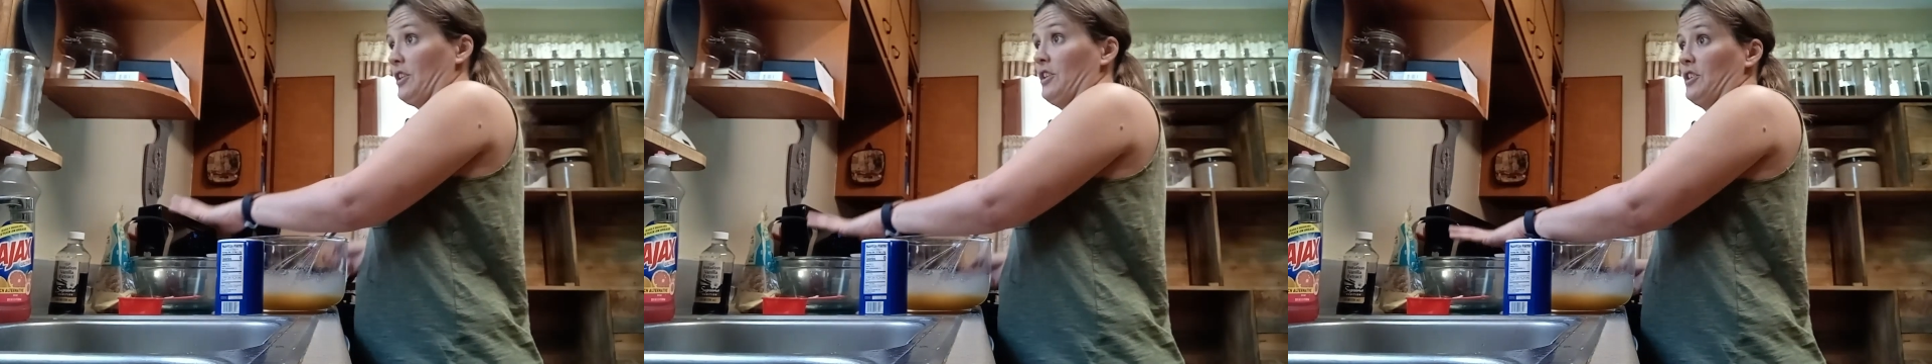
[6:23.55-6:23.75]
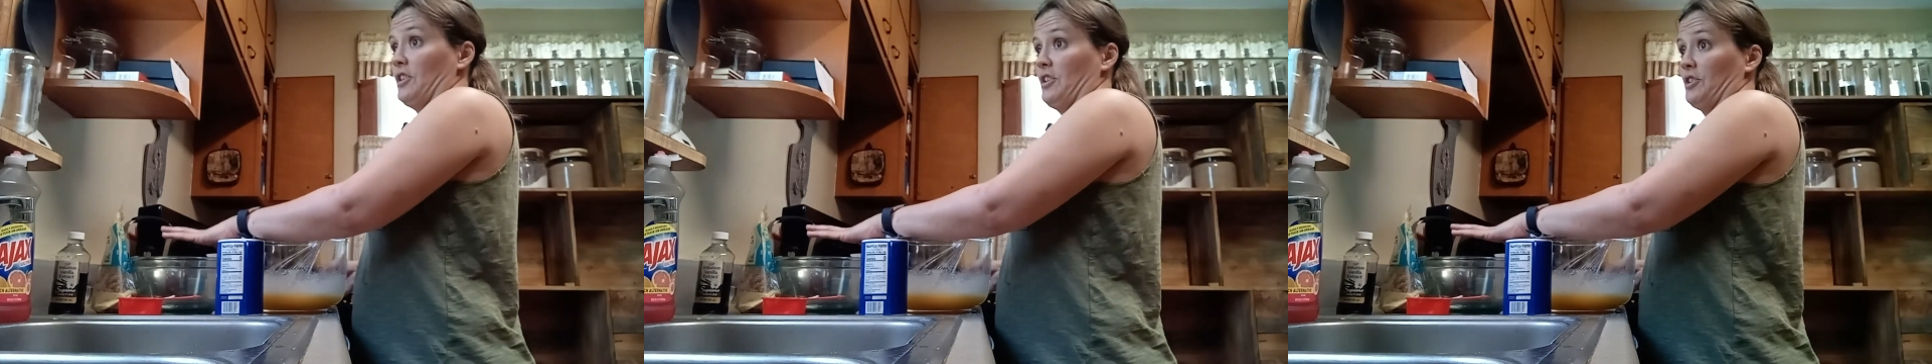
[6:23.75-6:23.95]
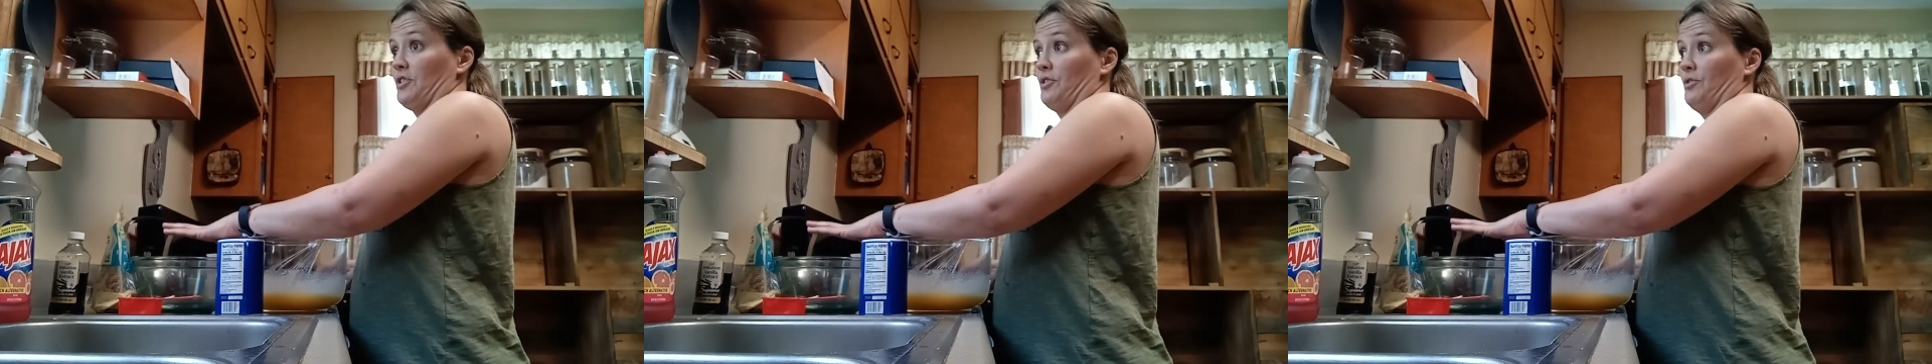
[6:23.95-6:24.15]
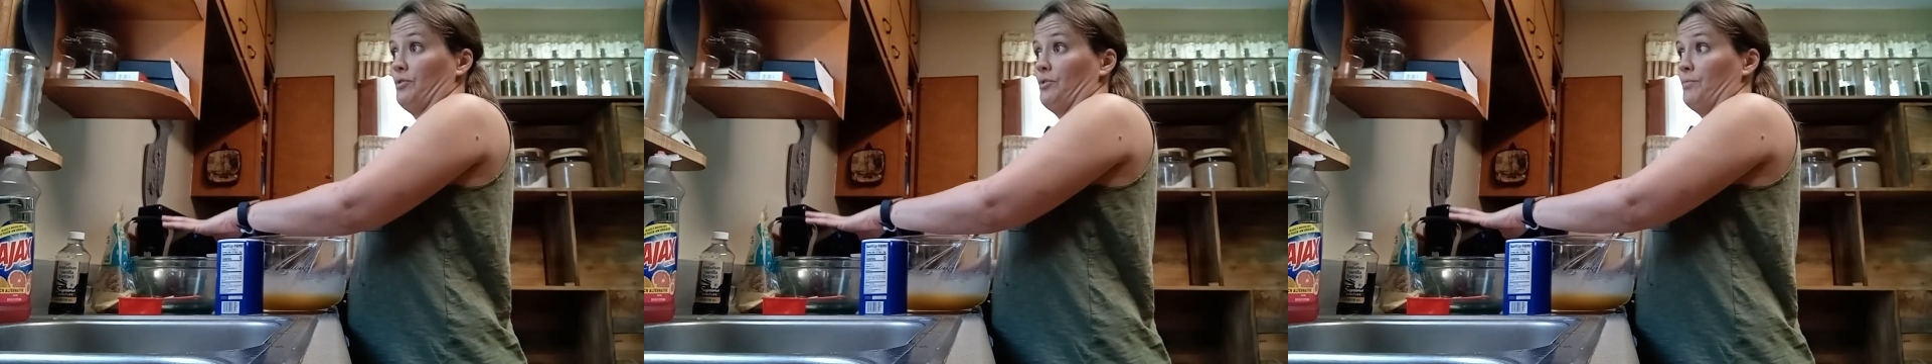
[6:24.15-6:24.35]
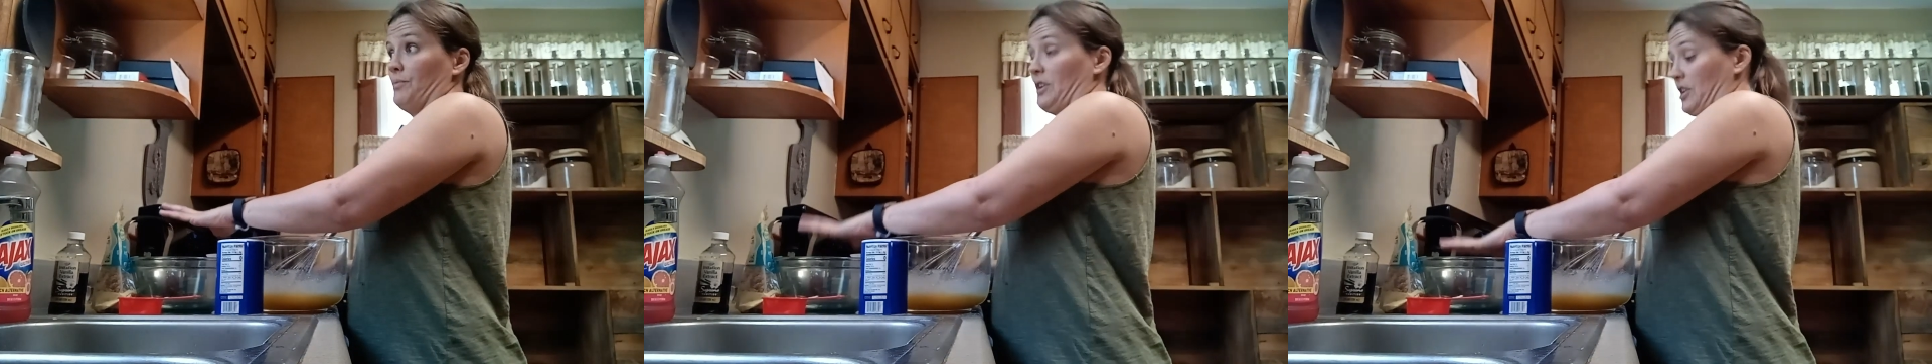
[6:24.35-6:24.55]
easier
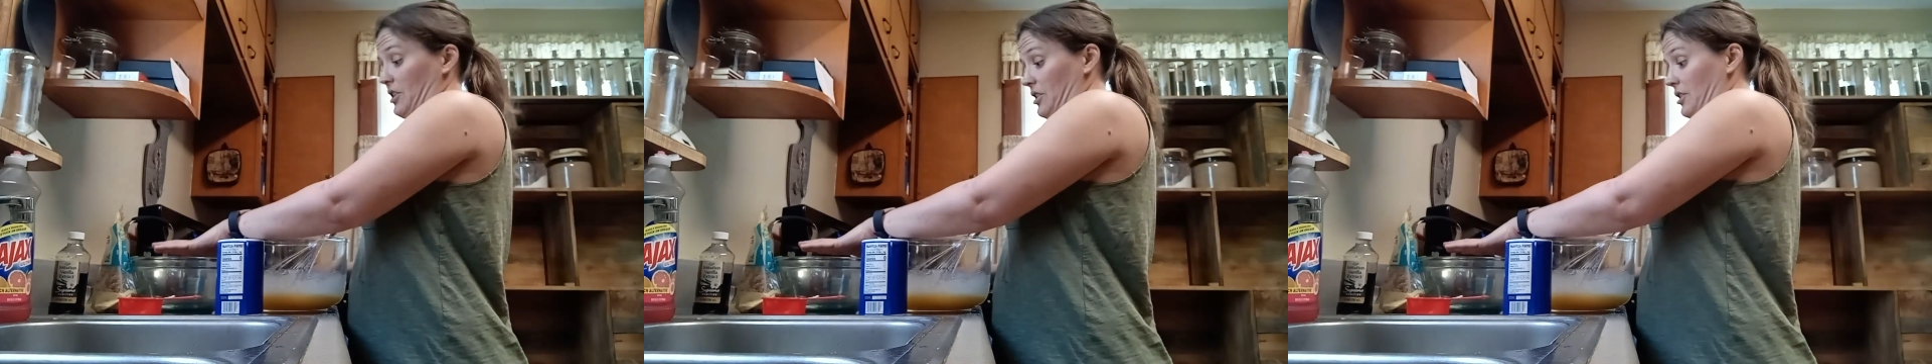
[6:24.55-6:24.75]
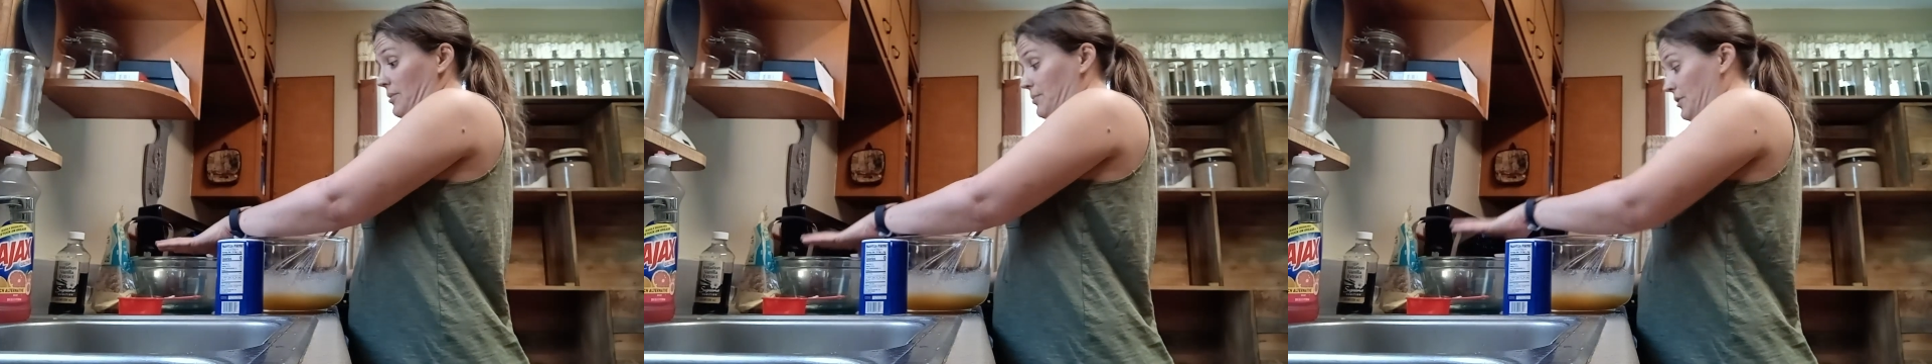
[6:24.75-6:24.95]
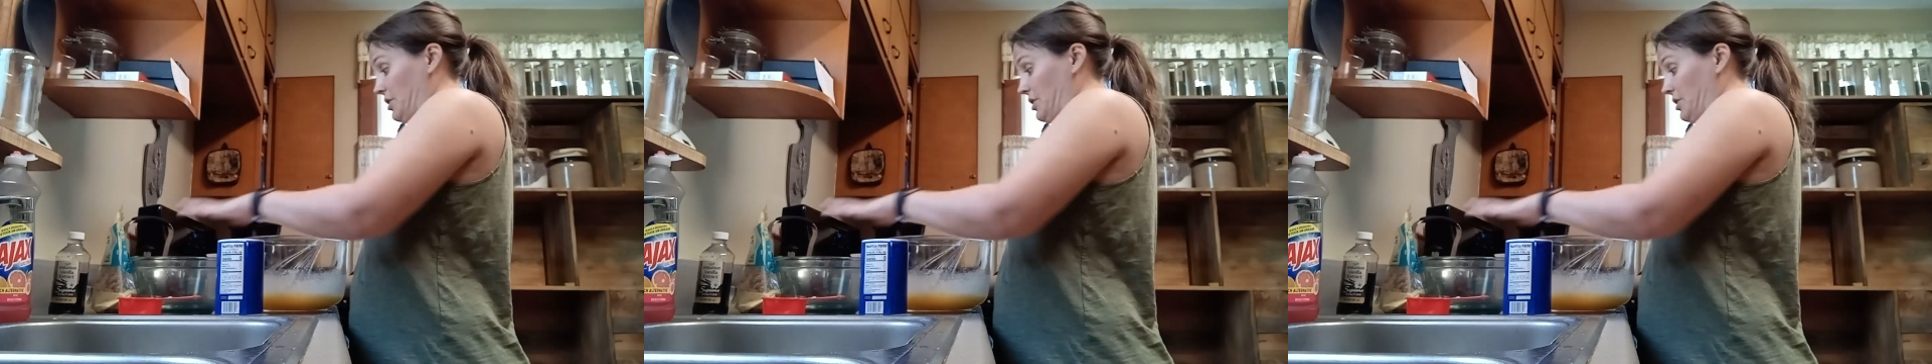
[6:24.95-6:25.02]
to mix it up